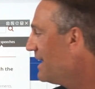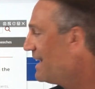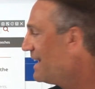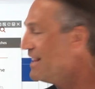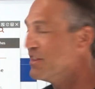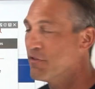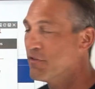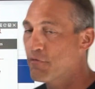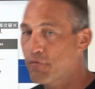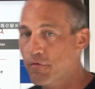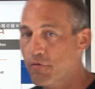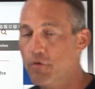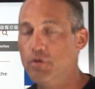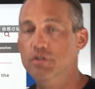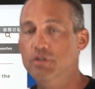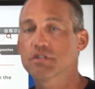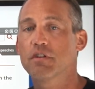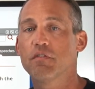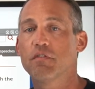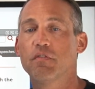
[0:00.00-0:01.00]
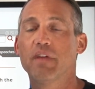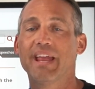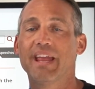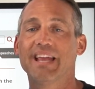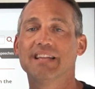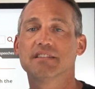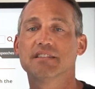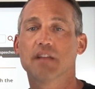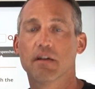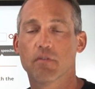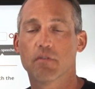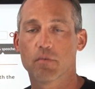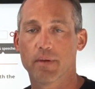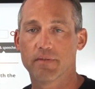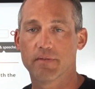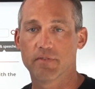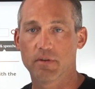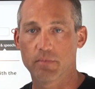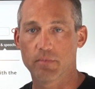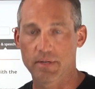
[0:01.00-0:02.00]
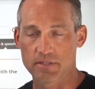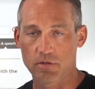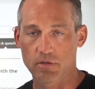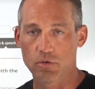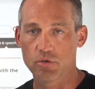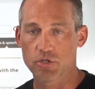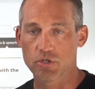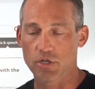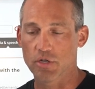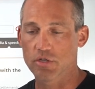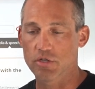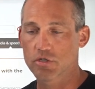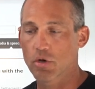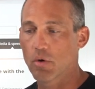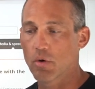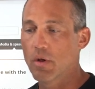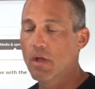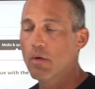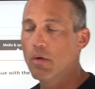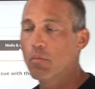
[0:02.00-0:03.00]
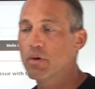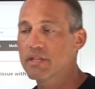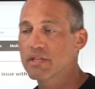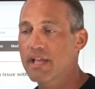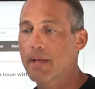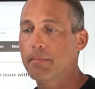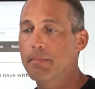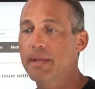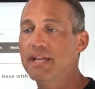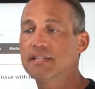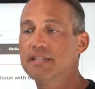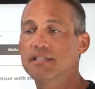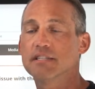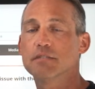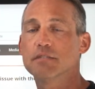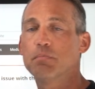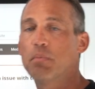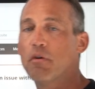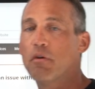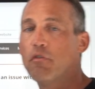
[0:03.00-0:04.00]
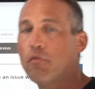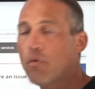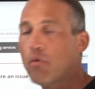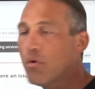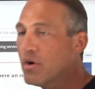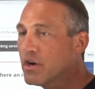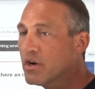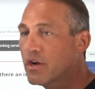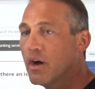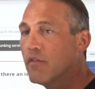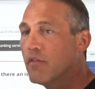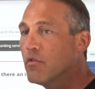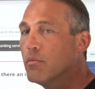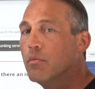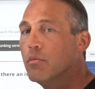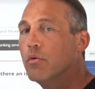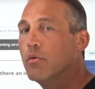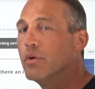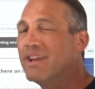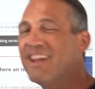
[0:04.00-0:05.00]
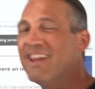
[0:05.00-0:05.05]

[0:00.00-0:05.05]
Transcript: in the first phase of a resolution. So what that means is, before a government would